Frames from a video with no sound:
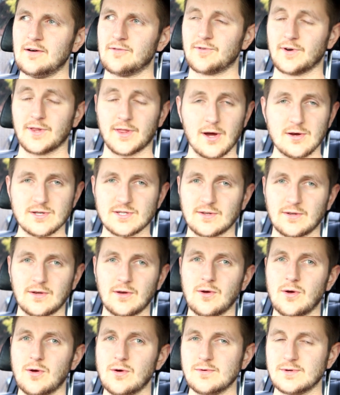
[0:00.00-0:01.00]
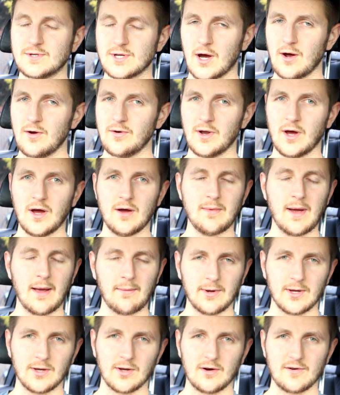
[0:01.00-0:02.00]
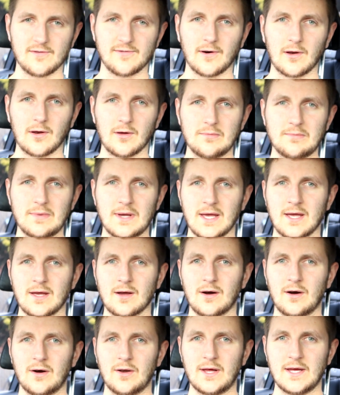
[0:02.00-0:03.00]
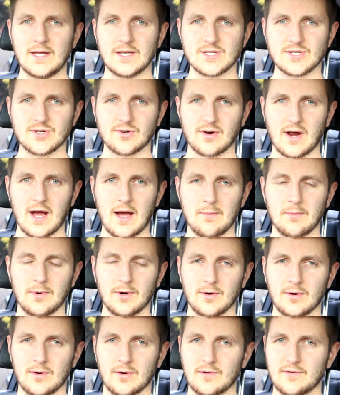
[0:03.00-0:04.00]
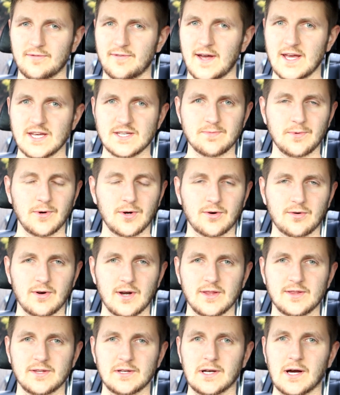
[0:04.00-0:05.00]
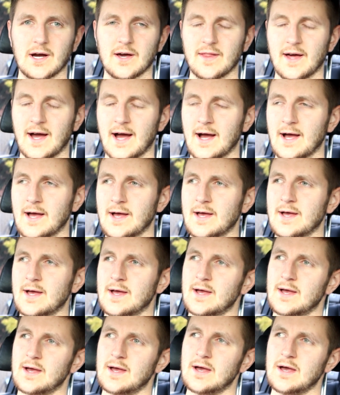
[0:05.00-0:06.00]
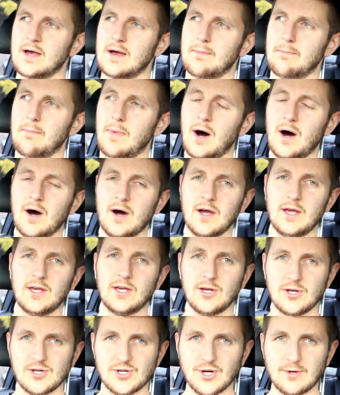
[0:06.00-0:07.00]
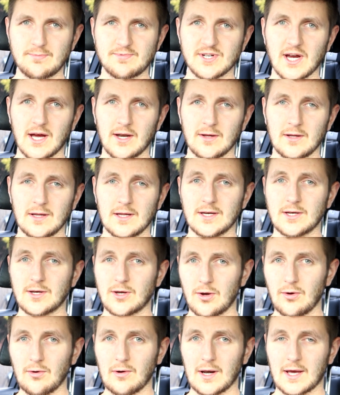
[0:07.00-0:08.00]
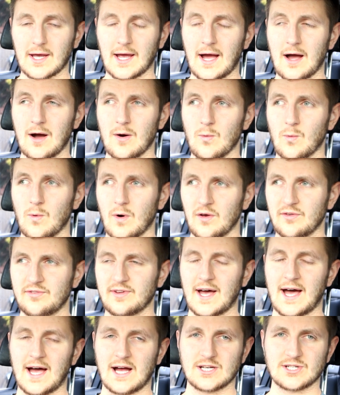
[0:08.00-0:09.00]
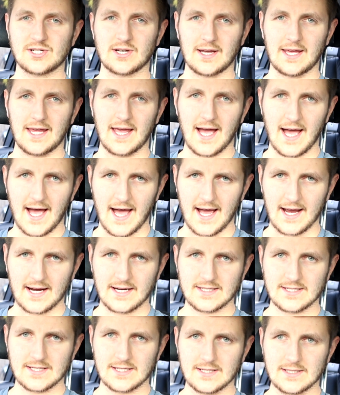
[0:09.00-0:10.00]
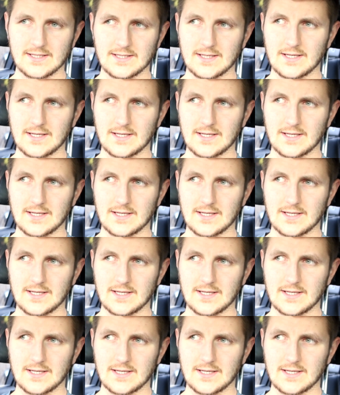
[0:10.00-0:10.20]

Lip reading: For those of you who don't know, maybe you're not following me on Instagram or Facebook or anything like that, my YouTube channel and Google account was actually hacked.